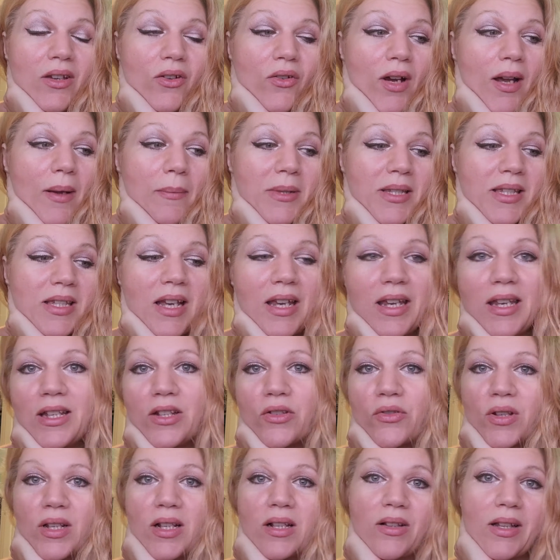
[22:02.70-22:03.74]
and grab a diet
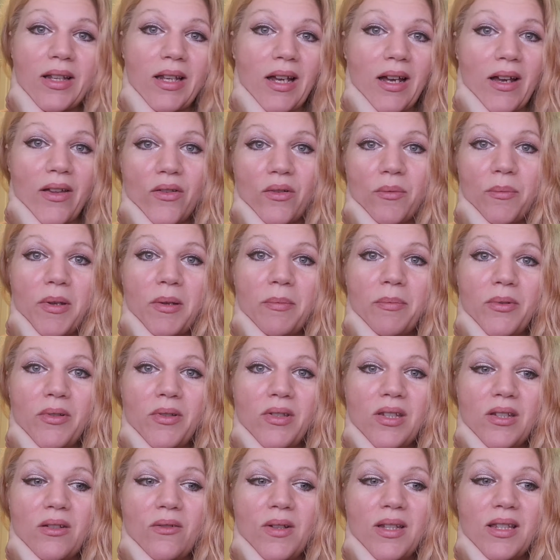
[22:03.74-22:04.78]
drink like other people
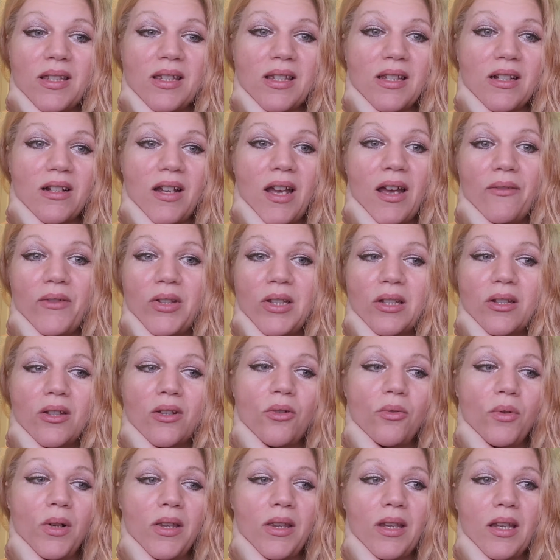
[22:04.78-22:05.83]
do instead of having to
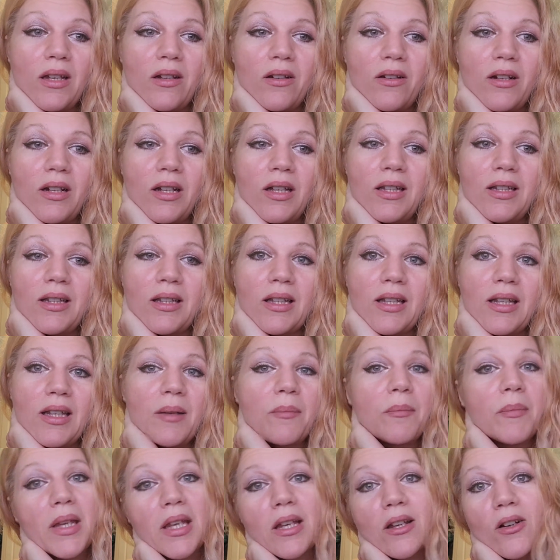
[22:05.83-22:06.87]
go in there and
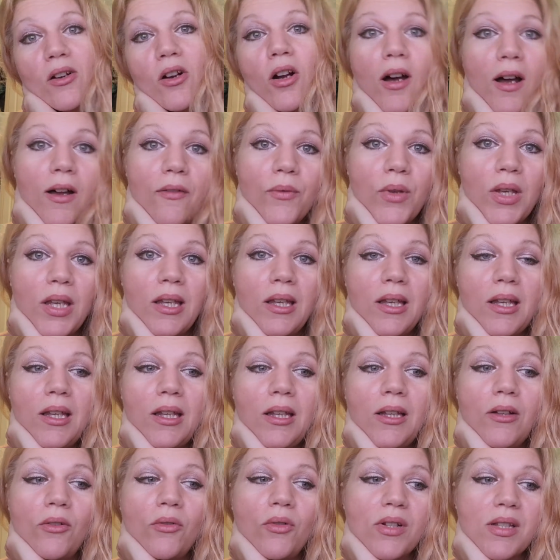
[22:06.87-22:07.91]
like make a
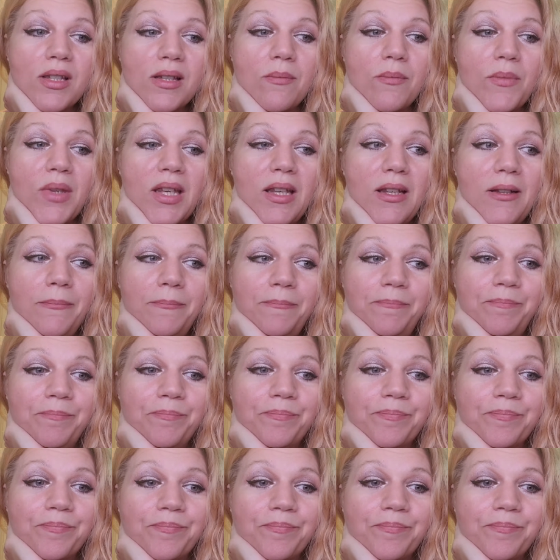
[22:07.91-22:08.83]
coffee or something,